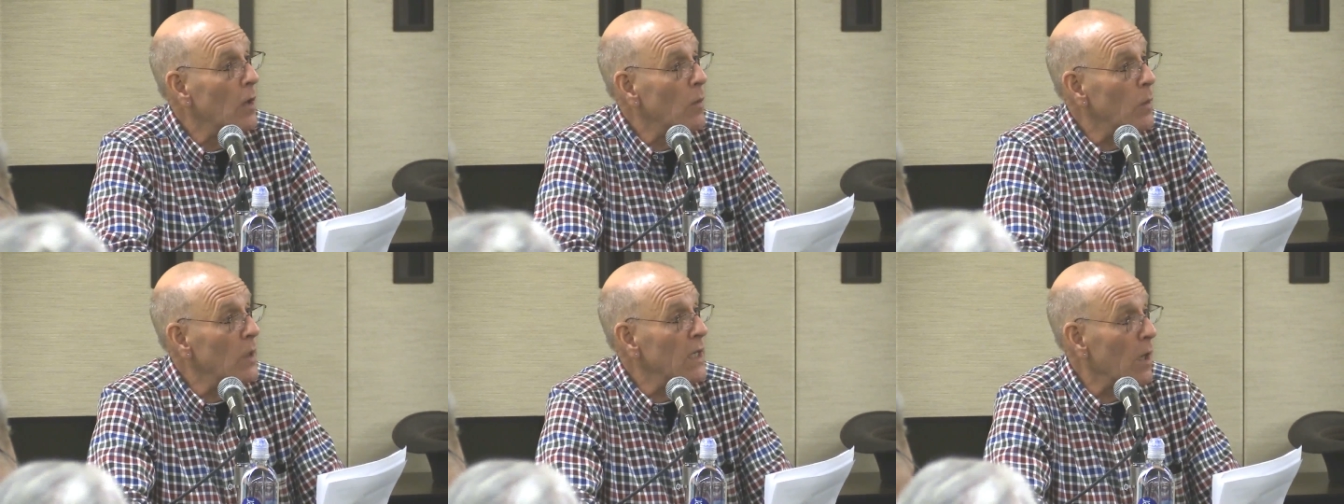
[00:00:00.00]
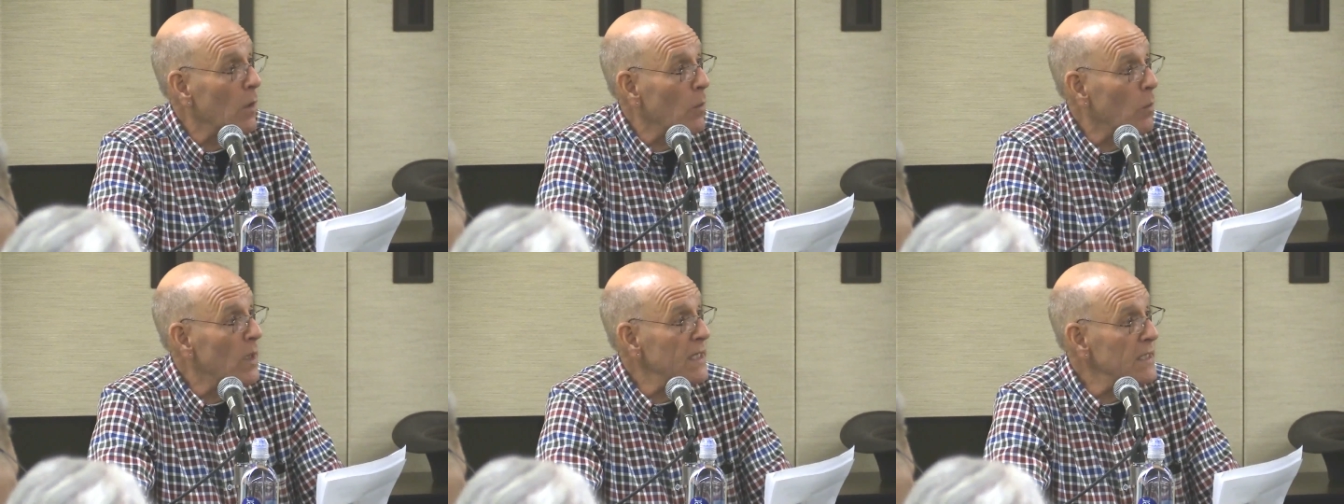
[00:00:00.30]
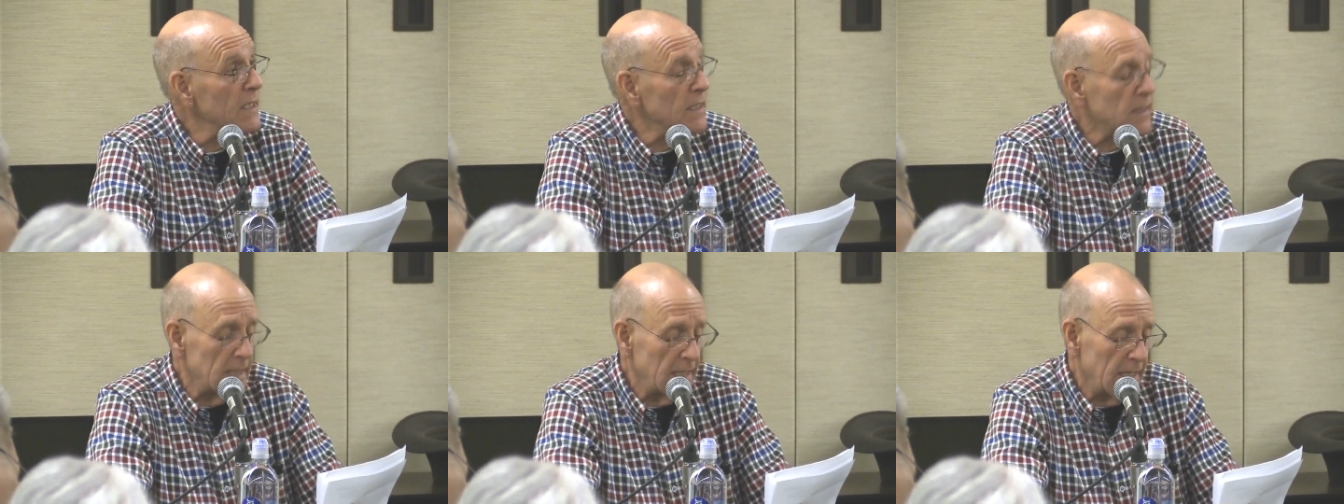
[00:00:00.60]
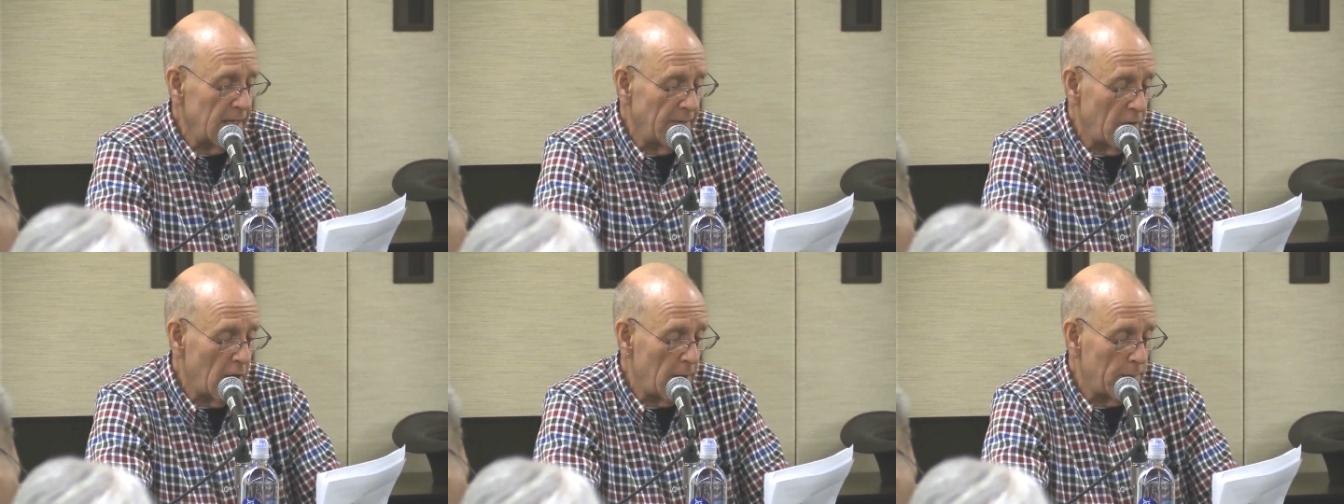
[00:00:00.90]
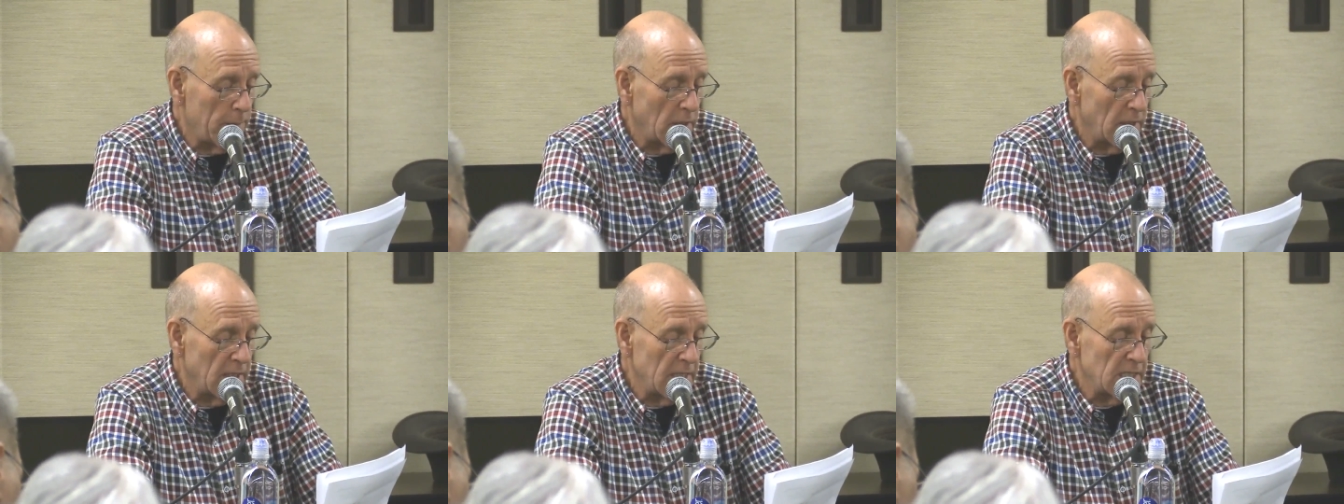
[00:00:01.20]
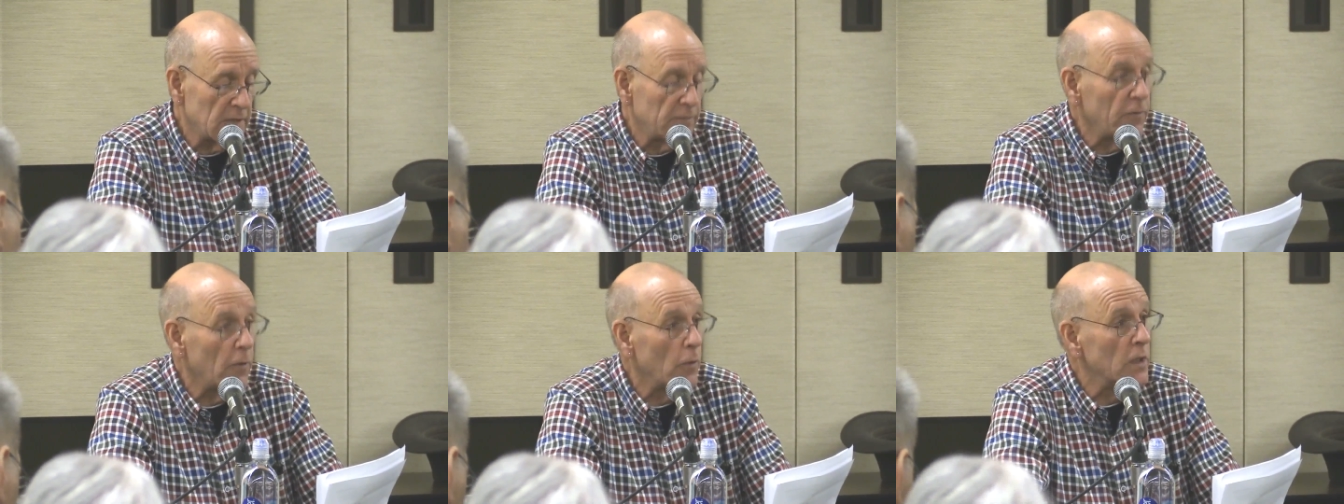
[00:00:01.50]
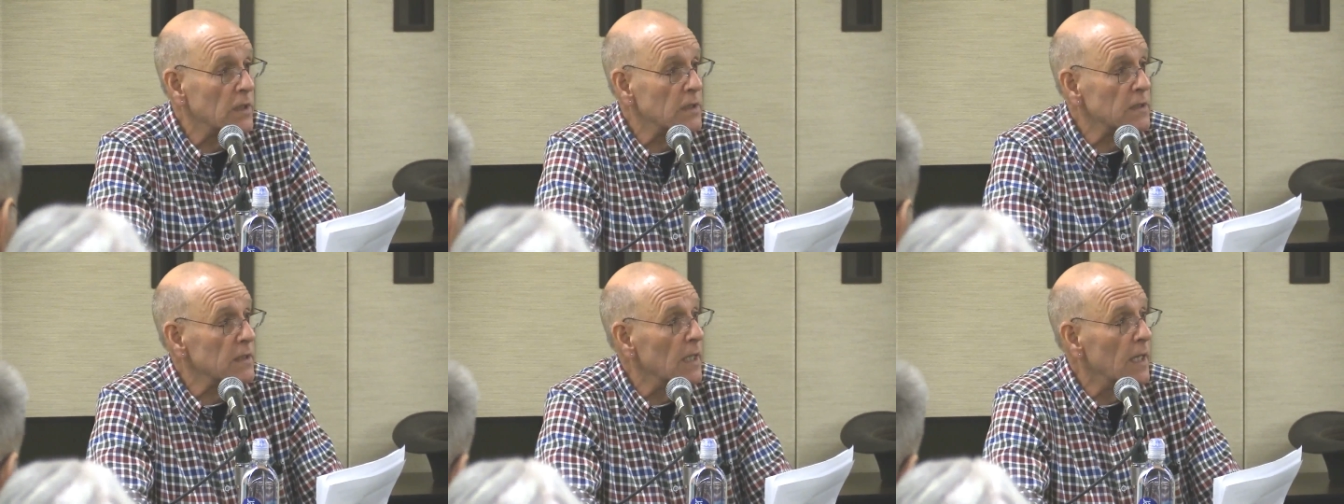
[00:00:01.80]
we are witnessing of our police
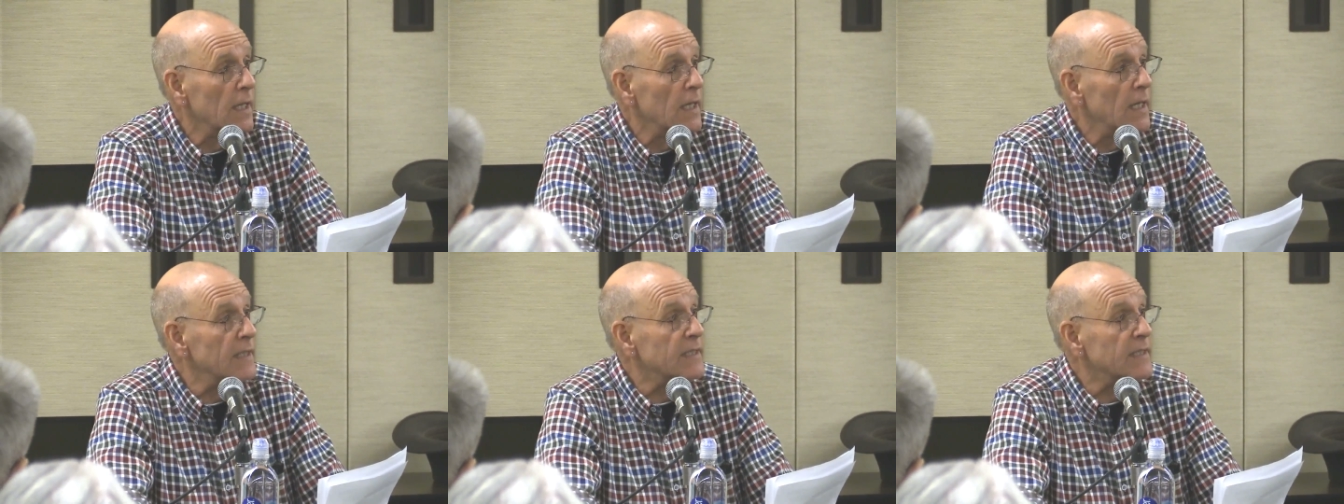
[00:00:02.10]
force.